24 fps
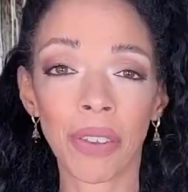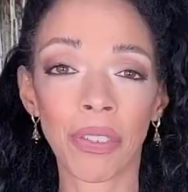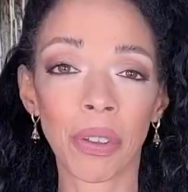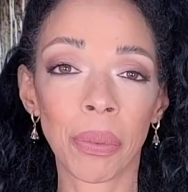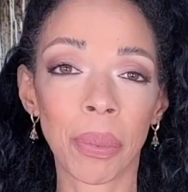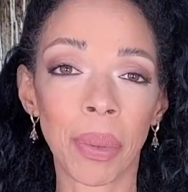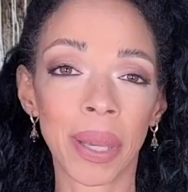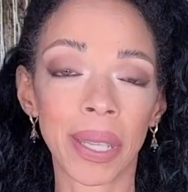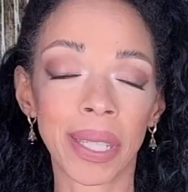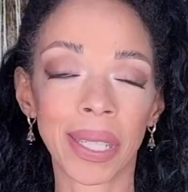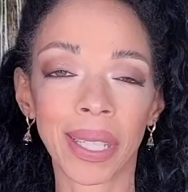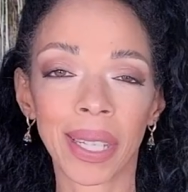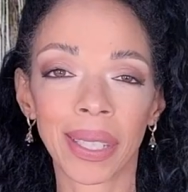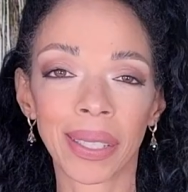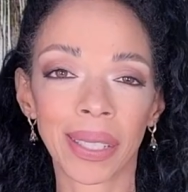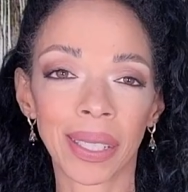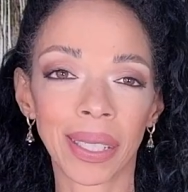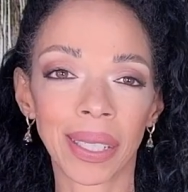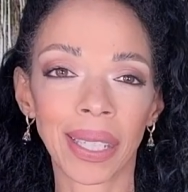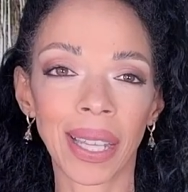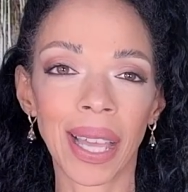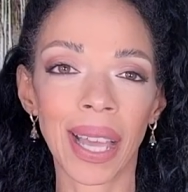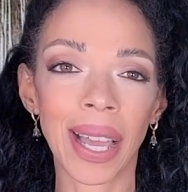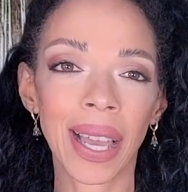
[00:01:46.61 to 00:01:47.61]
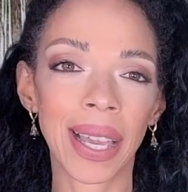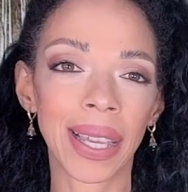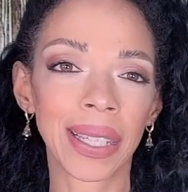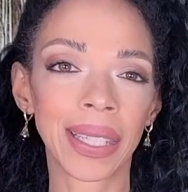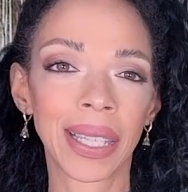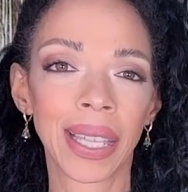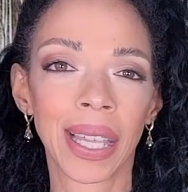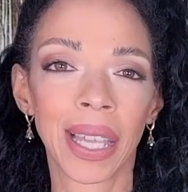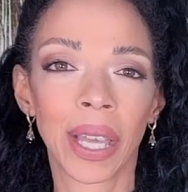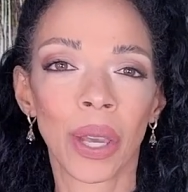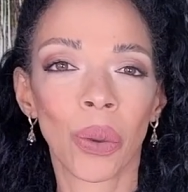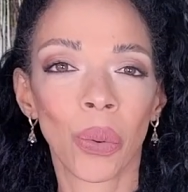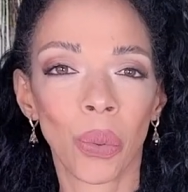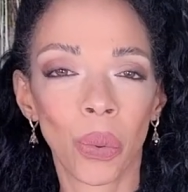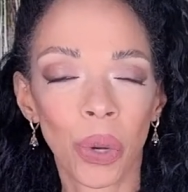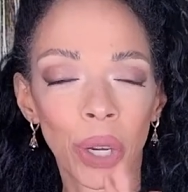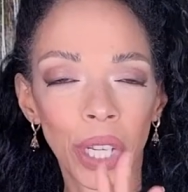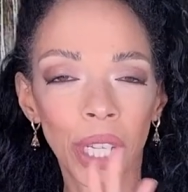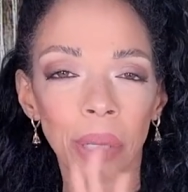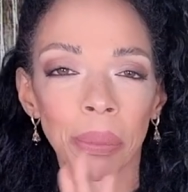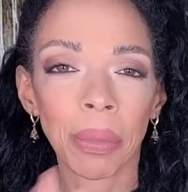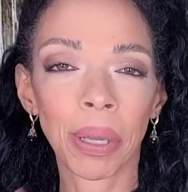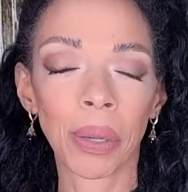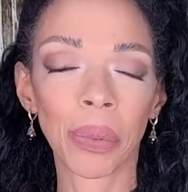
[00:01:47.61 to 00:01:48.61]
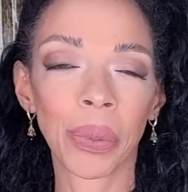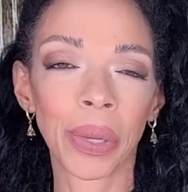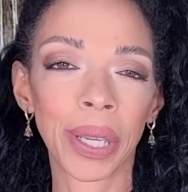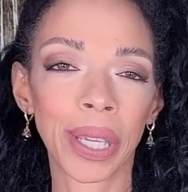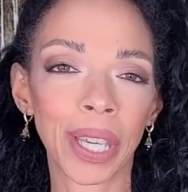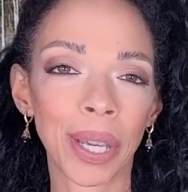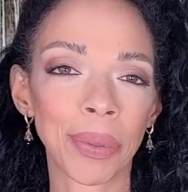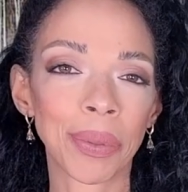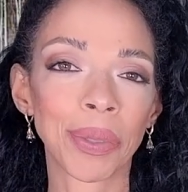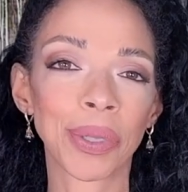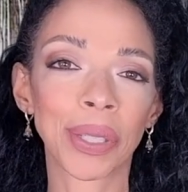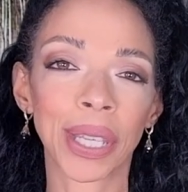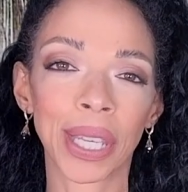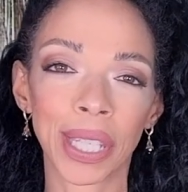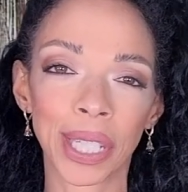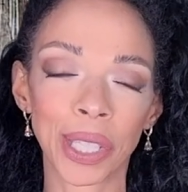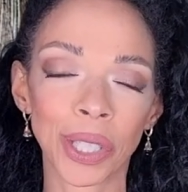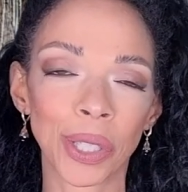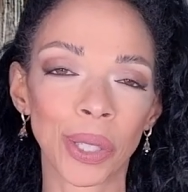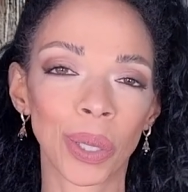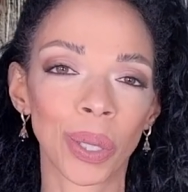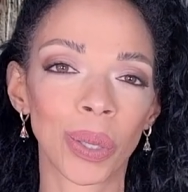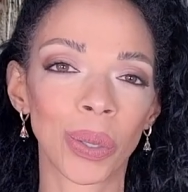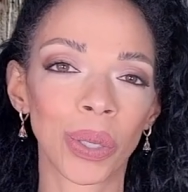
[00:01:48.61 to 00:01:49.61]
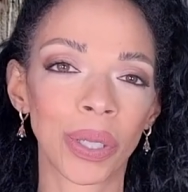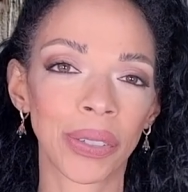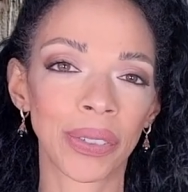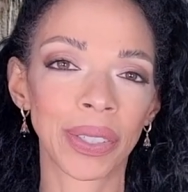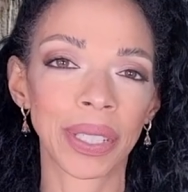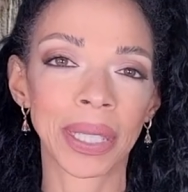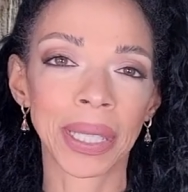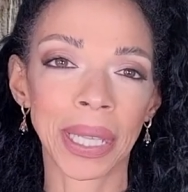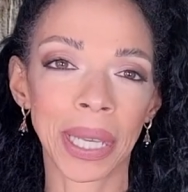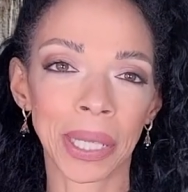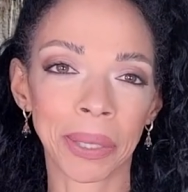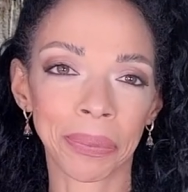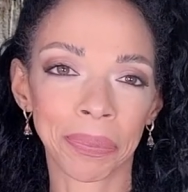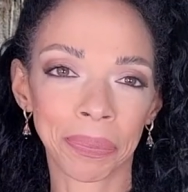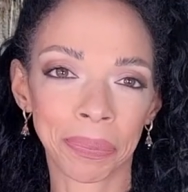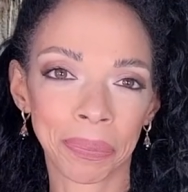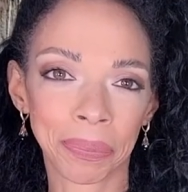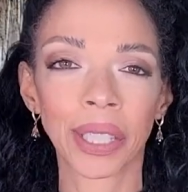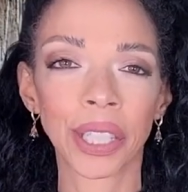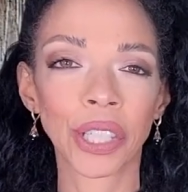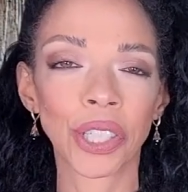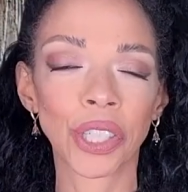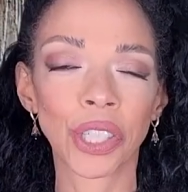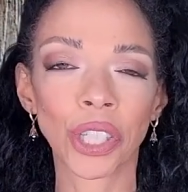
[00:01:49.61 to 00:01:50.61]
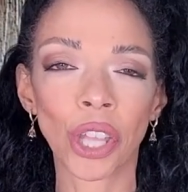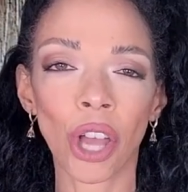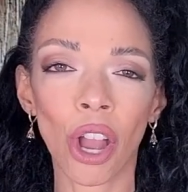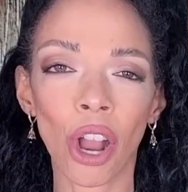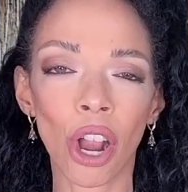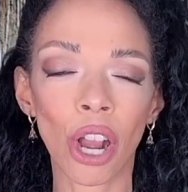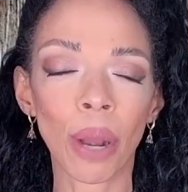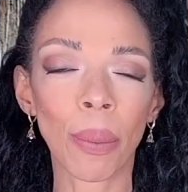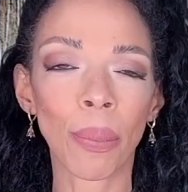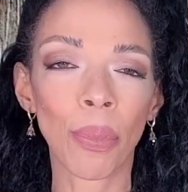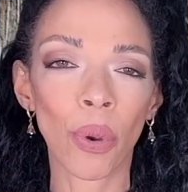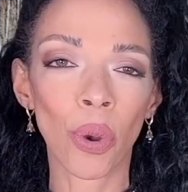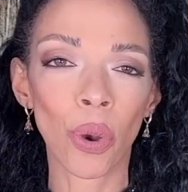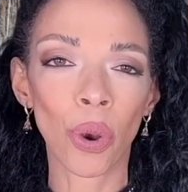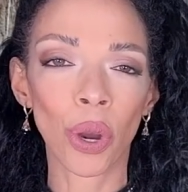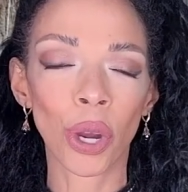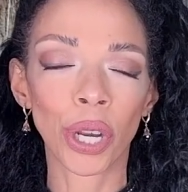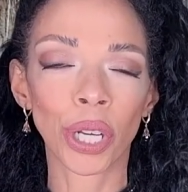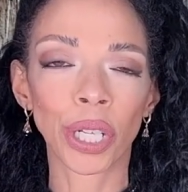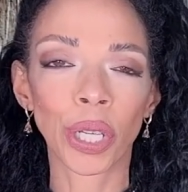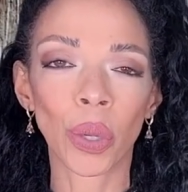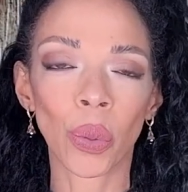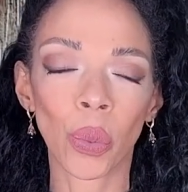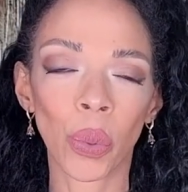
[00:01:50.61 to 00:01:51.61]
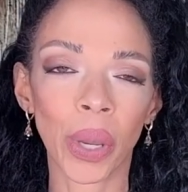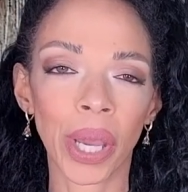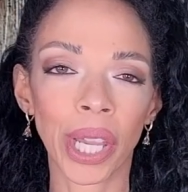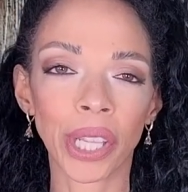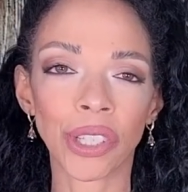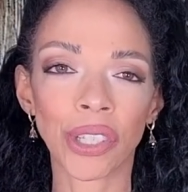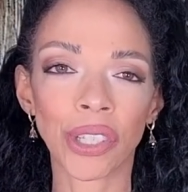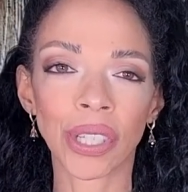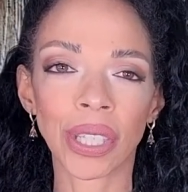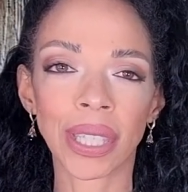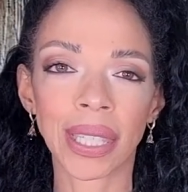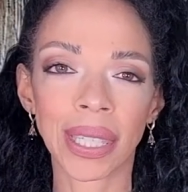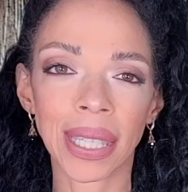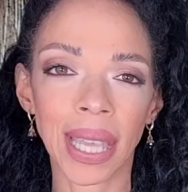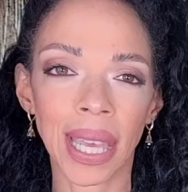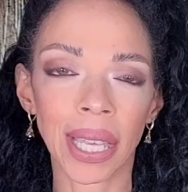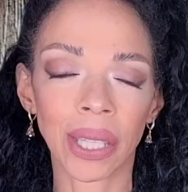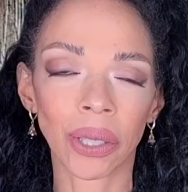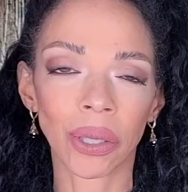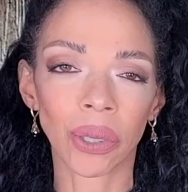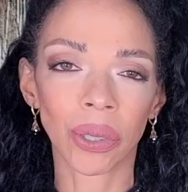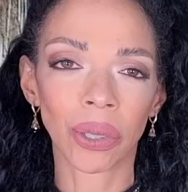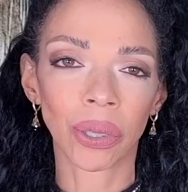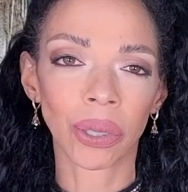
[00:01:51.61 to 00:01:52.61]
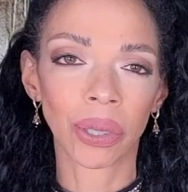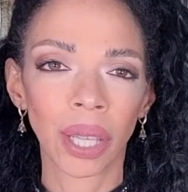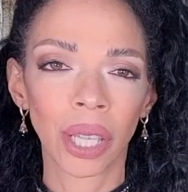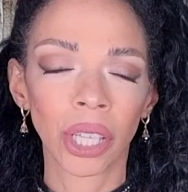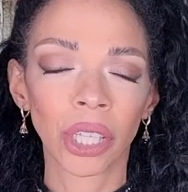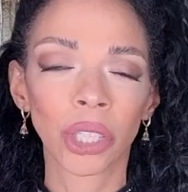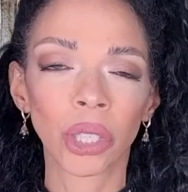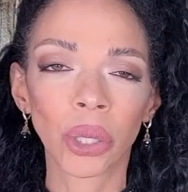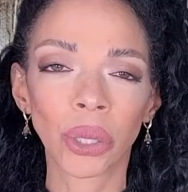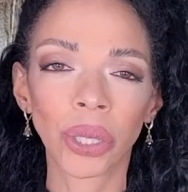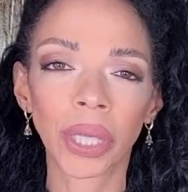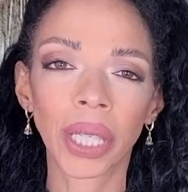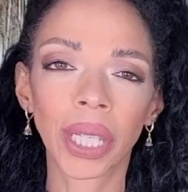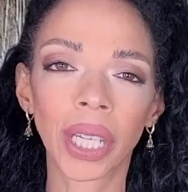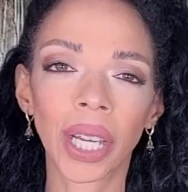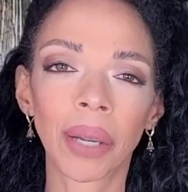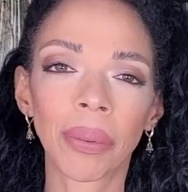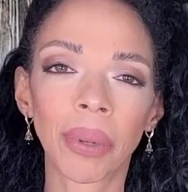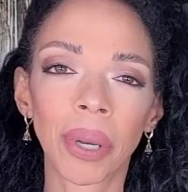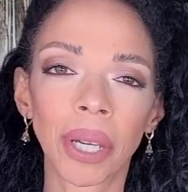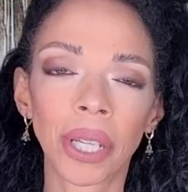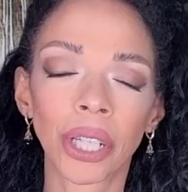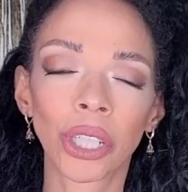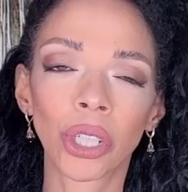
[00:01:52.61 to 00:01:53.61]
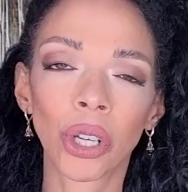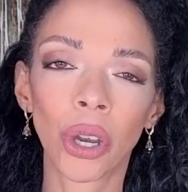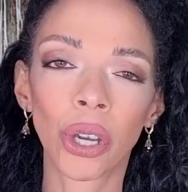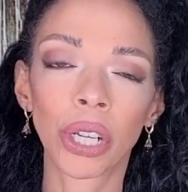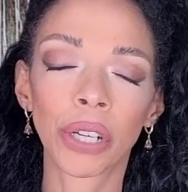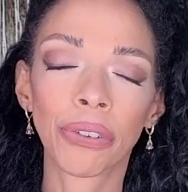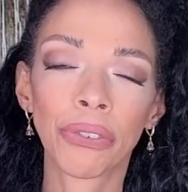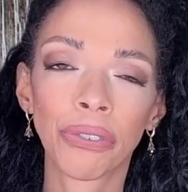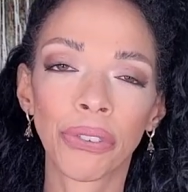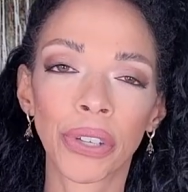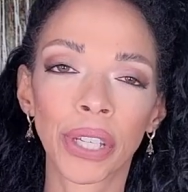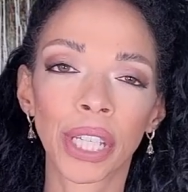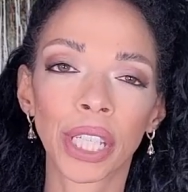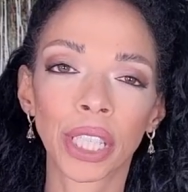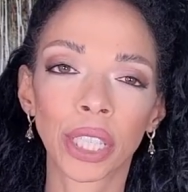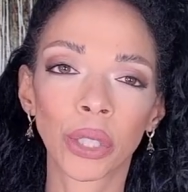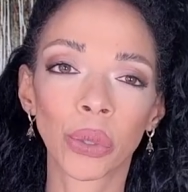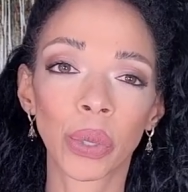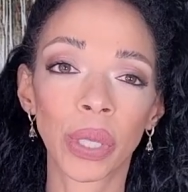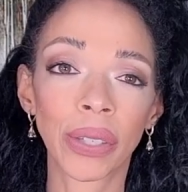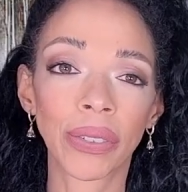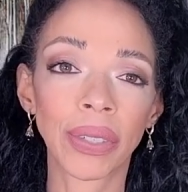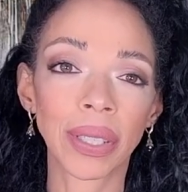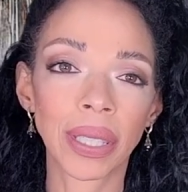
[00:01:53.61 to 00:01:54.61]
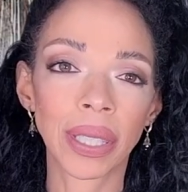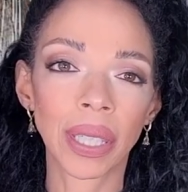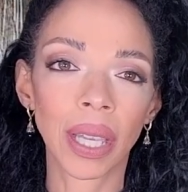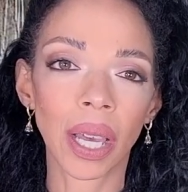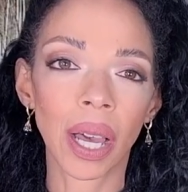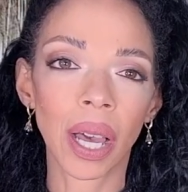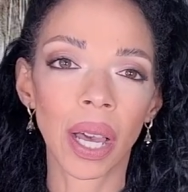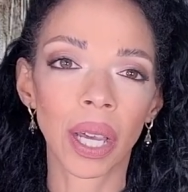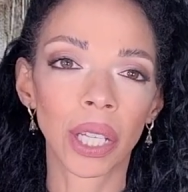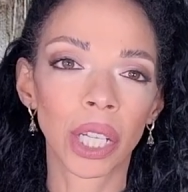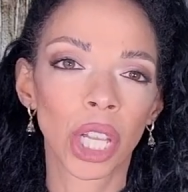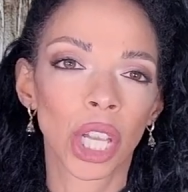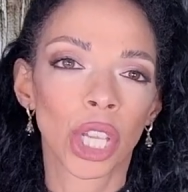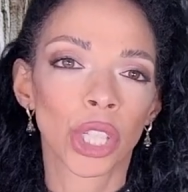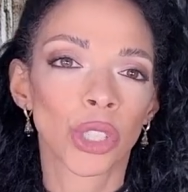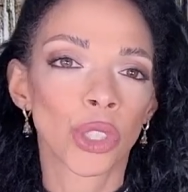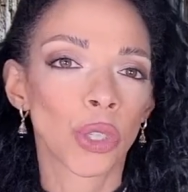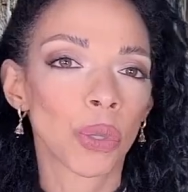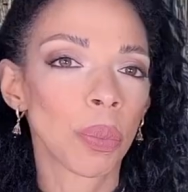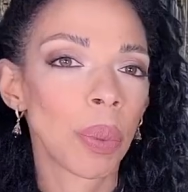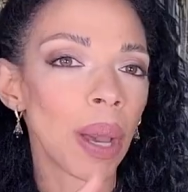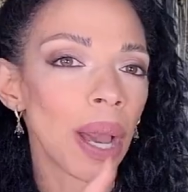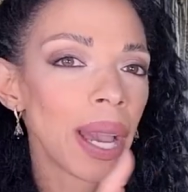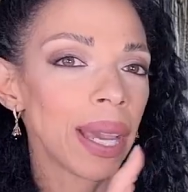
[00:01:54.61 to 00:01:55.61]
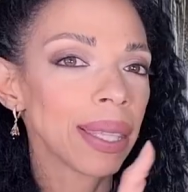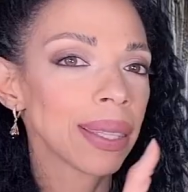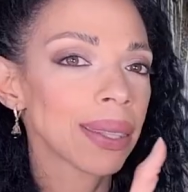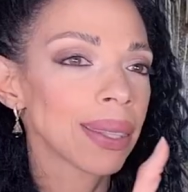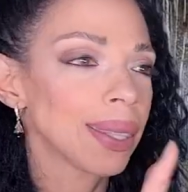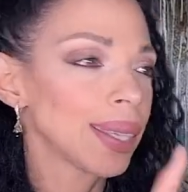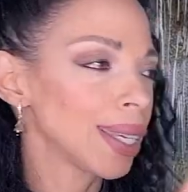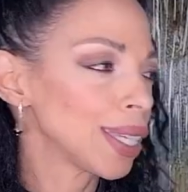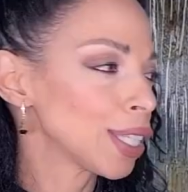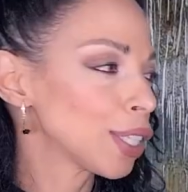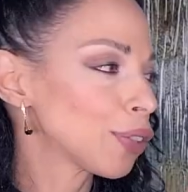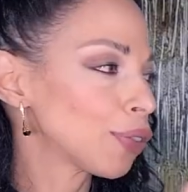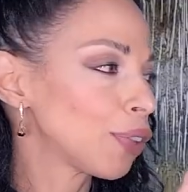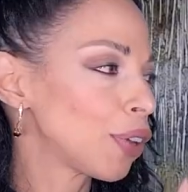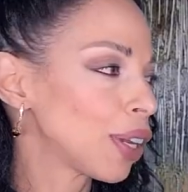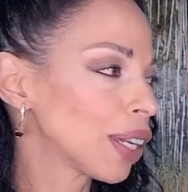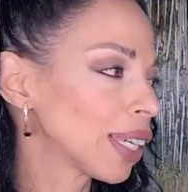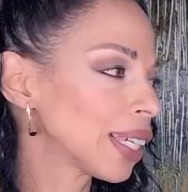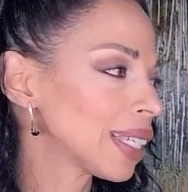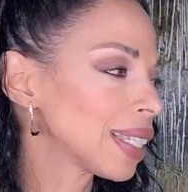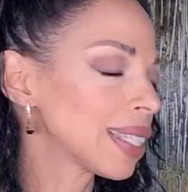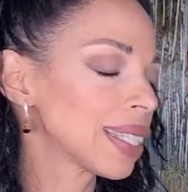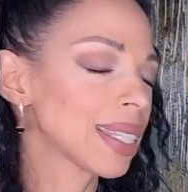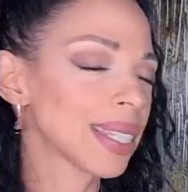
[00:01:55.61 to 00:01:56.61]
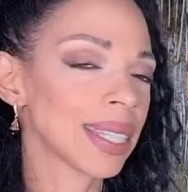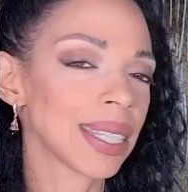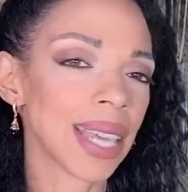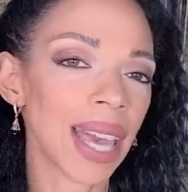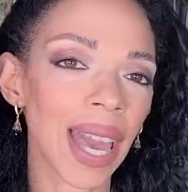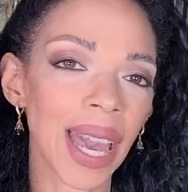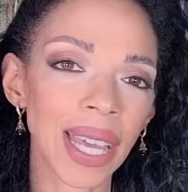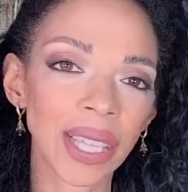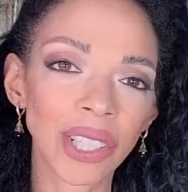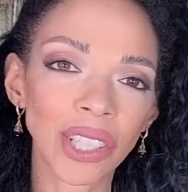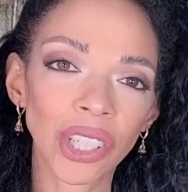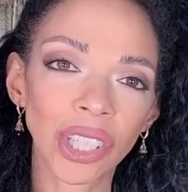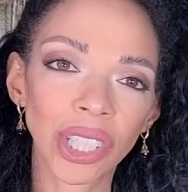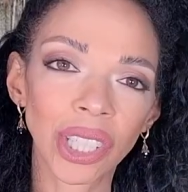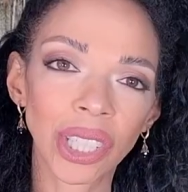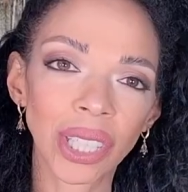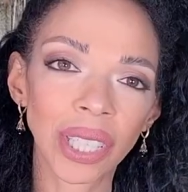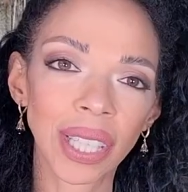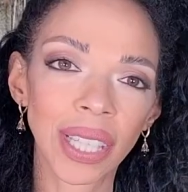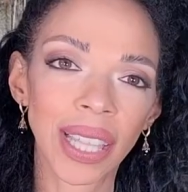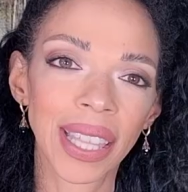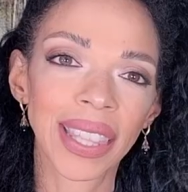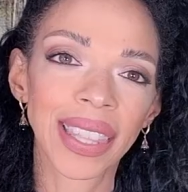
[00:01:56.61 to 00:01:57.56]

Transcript: everybody on the line, working my way up to get into Louis Vuitton. The starboard wedge sandal. You think I'm gonna go to freaking Louis Vuitton to buy this fucking sandal?